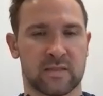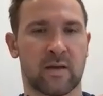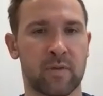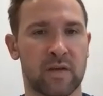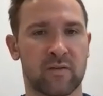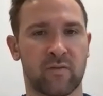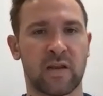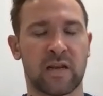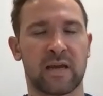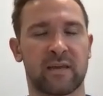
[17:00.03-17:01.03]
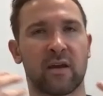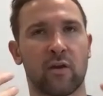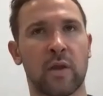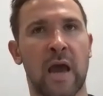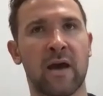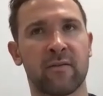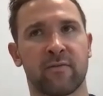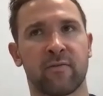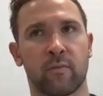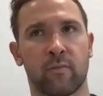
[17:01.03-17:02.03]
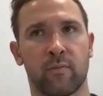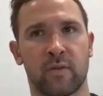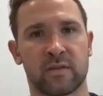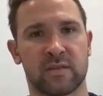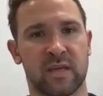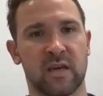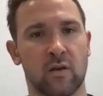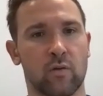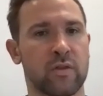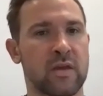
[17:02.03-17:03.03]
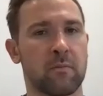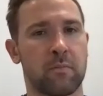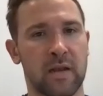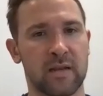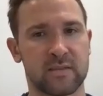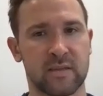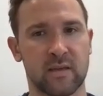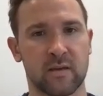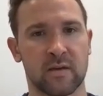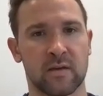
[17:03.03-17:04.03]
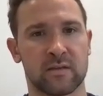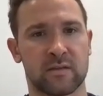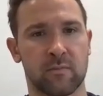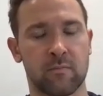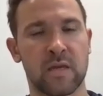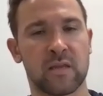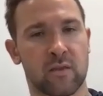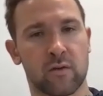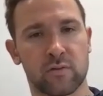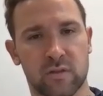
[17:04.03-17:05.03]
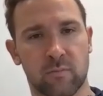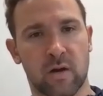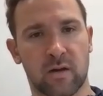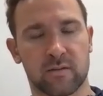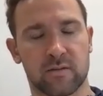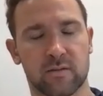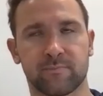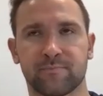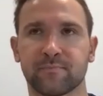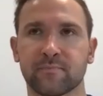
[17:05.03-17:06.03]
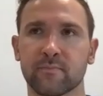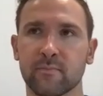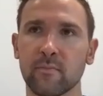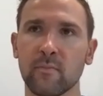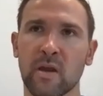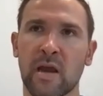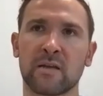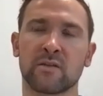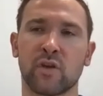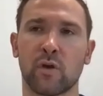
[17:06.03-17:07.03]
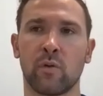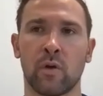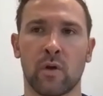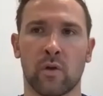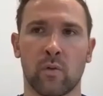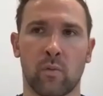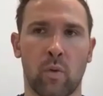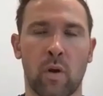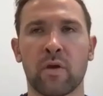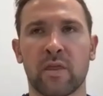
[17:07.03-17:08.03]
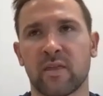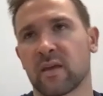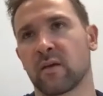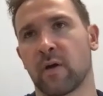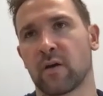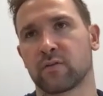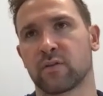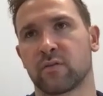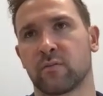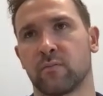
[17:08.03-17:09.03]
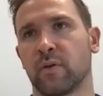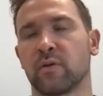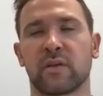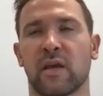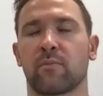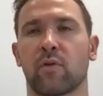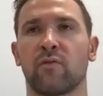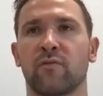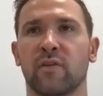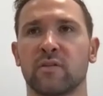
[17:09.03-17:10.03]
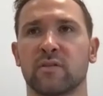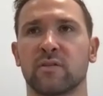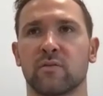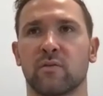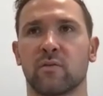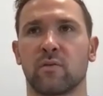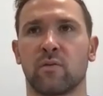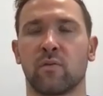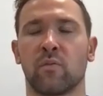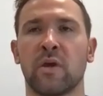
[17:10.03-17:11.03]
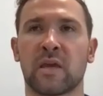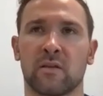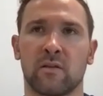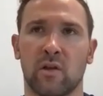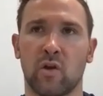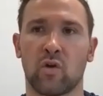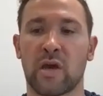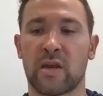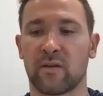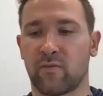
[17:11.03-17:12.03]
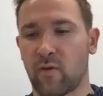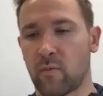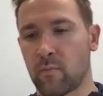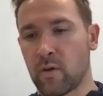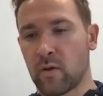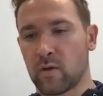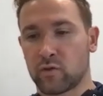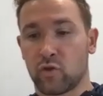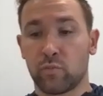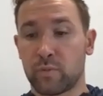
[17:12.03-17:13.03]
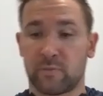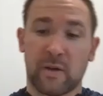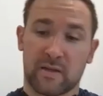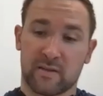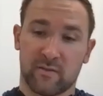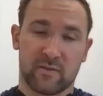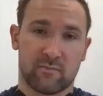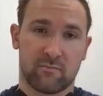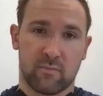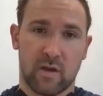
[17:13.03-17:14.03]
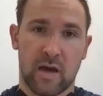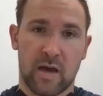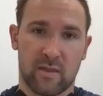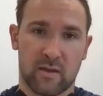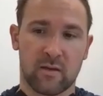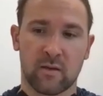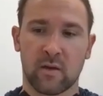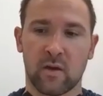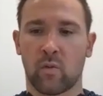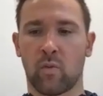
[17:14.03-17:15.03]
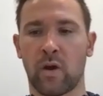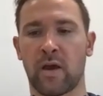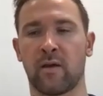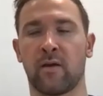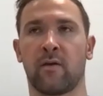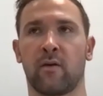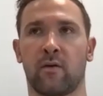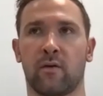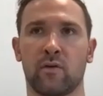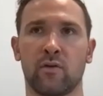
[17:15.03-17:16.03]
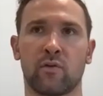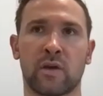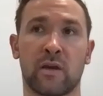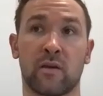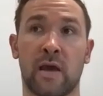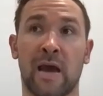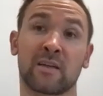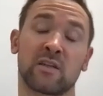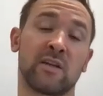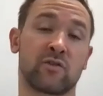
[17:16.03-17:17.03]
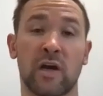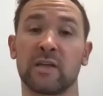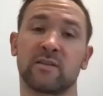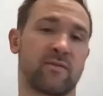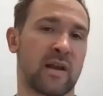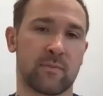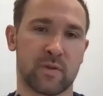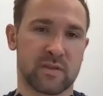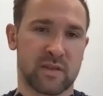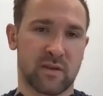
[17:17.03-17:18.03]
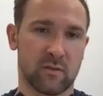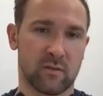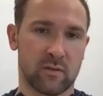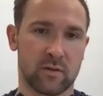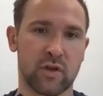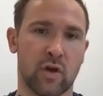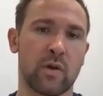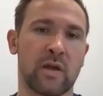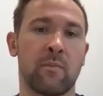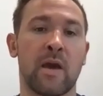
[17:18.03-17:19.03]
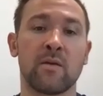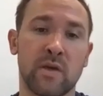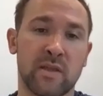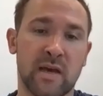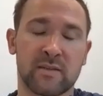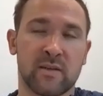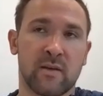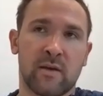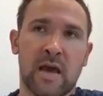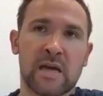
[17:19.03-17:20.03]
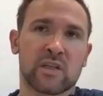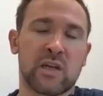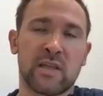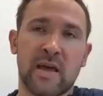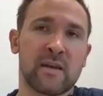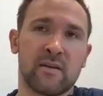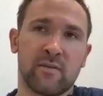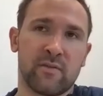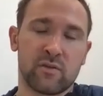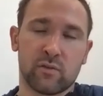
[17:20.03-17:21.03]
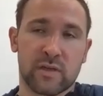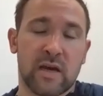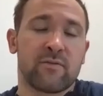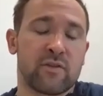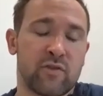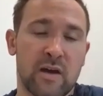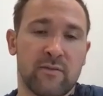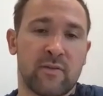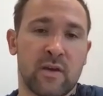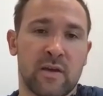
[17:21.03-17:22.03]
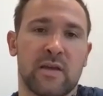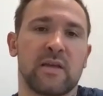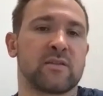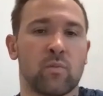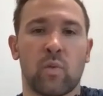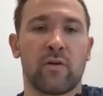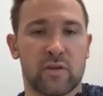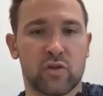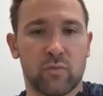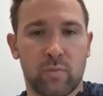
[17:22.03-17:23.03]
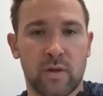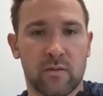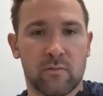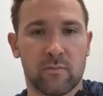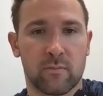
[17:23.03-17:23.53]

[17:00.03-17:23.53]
somebody's feeling like they don't have the skill or the ability to meet those demands. And so when we think about building up confidence, we can look at it from two perspectives, I think, where you can actually try and develop the skill. So it may be that actually that individual's cover drive isn't where it should be.